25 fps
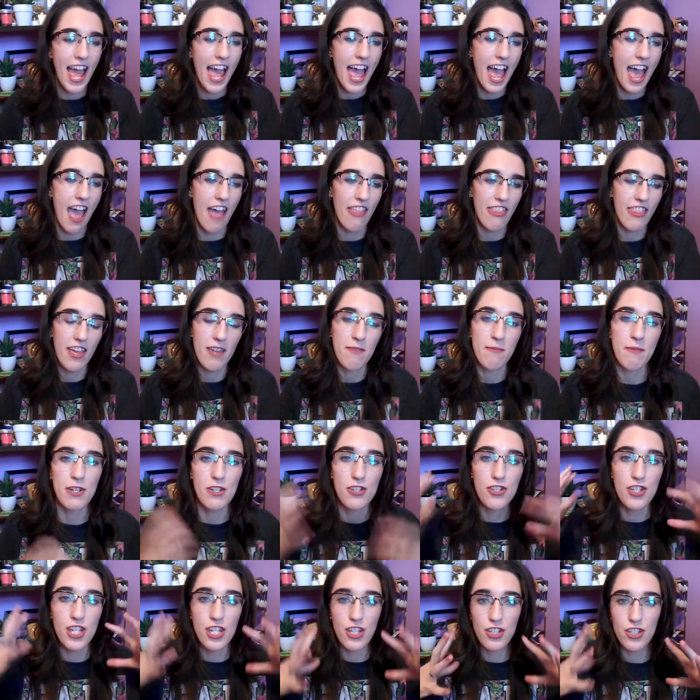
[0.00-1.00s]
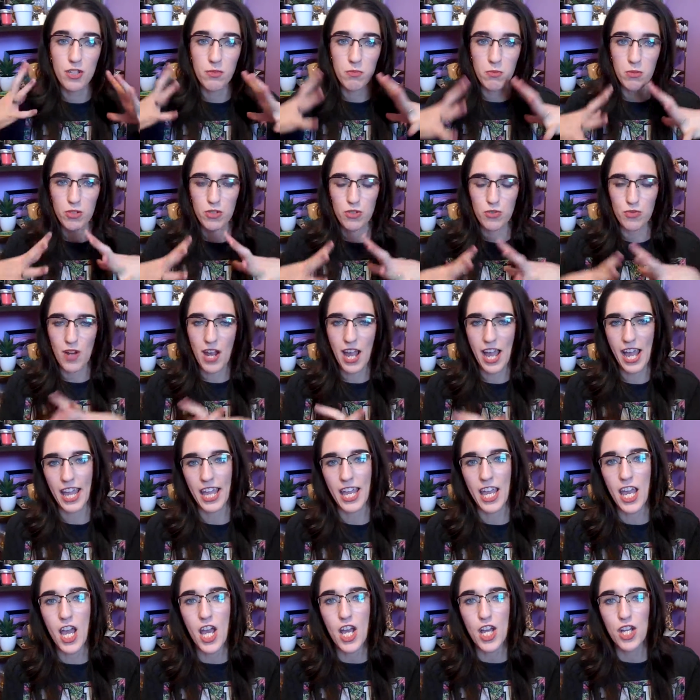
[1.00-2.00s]
And then my cheeks are more dry.
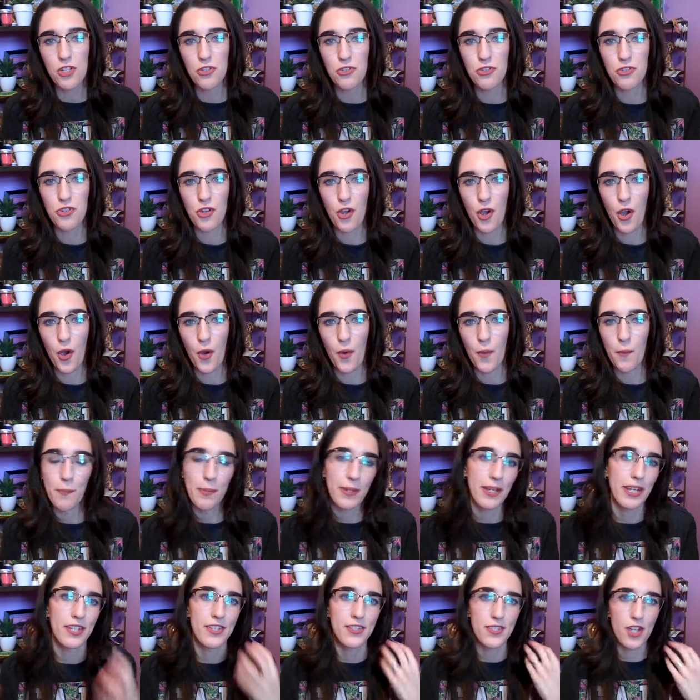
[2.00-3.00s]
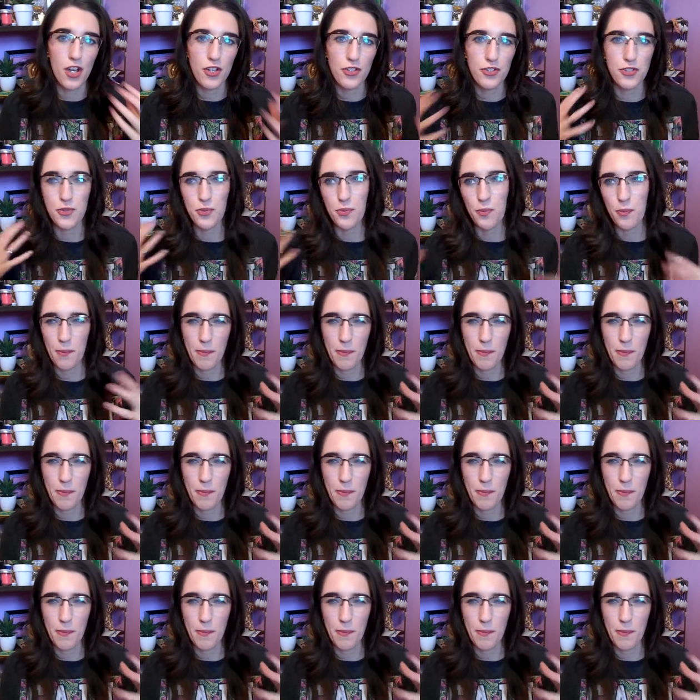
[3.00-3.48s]
So, but it's also,